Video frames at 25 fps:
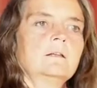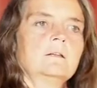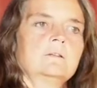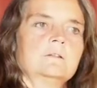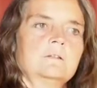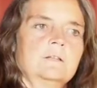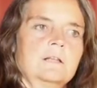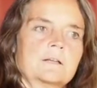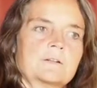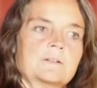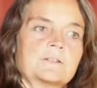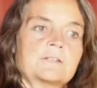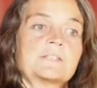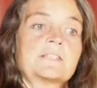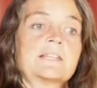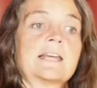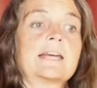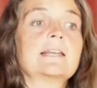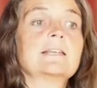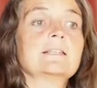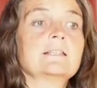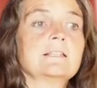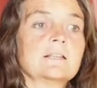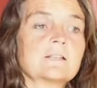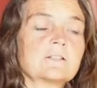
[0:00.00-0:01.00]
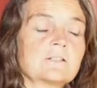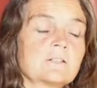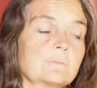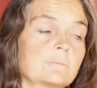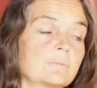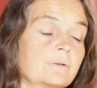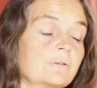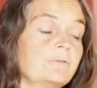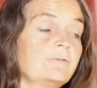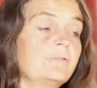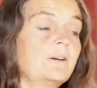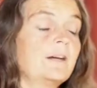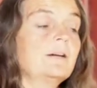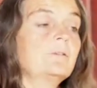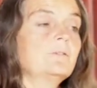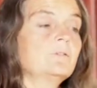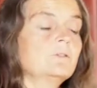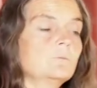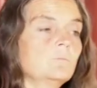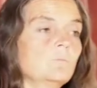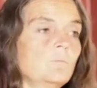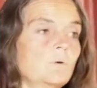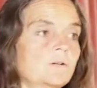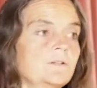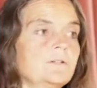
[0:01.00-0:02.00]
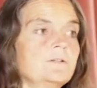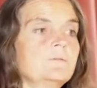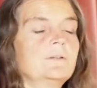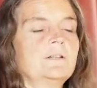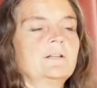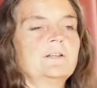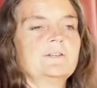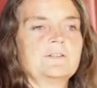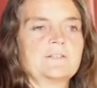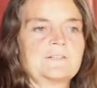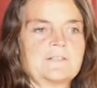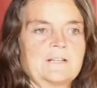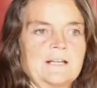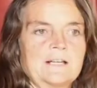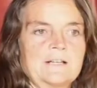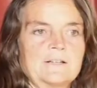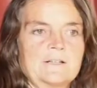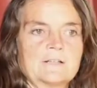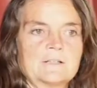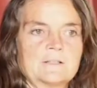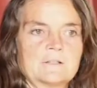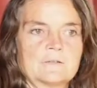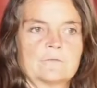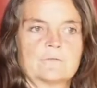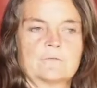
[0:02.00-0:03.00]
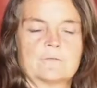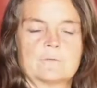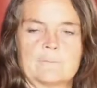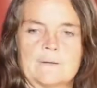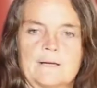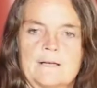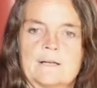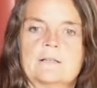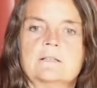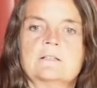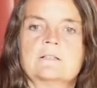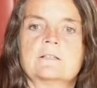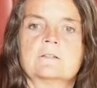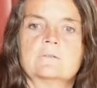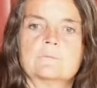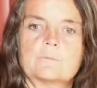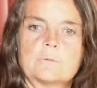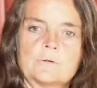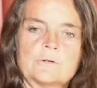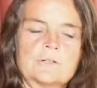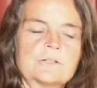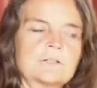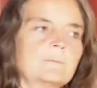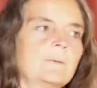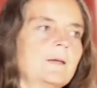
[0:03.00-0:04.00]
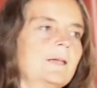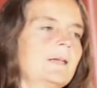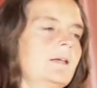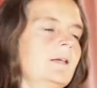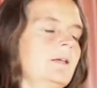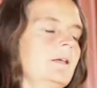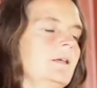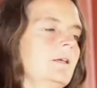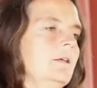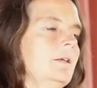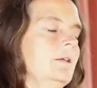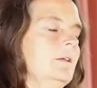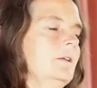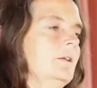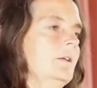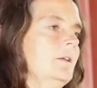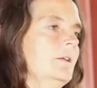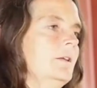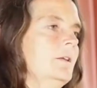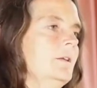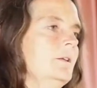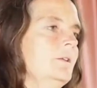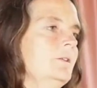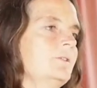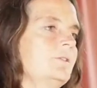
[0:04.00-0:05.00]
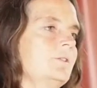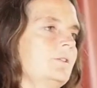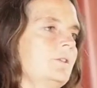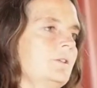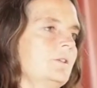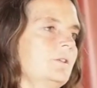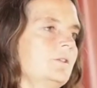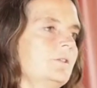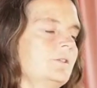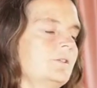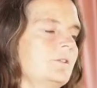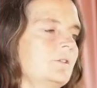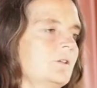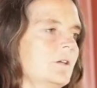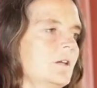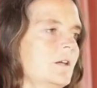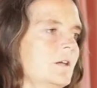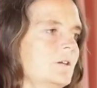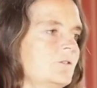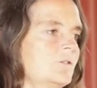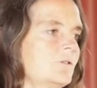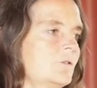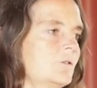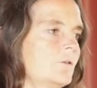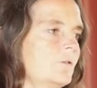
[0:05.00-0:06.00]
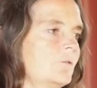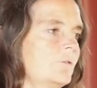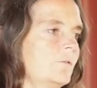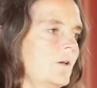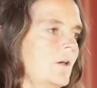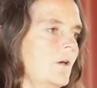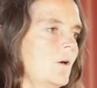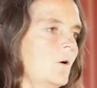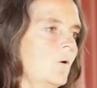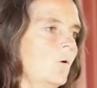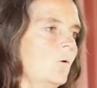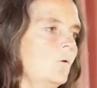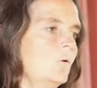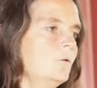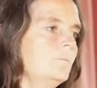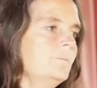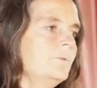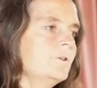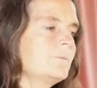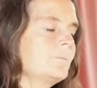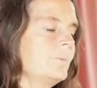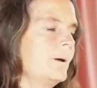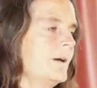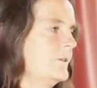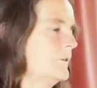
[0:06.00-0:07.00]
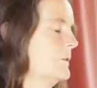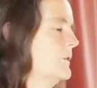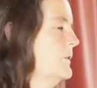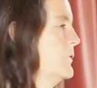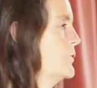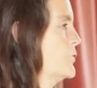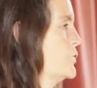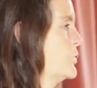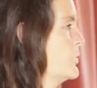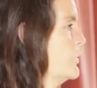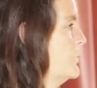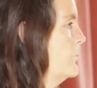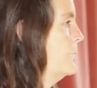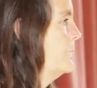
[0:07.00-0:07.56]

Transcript: the understandings, the profound and wonderful understandings of the mind and of Buddhism. It is this sort of almost pathological